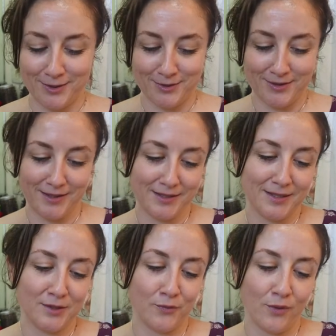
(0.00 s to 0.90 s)
to learn that
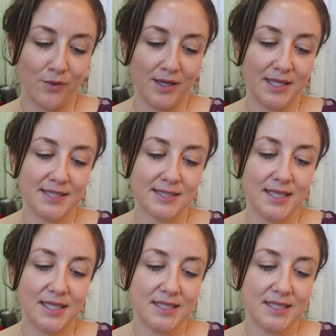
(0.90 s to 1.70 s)
this is for oily skin.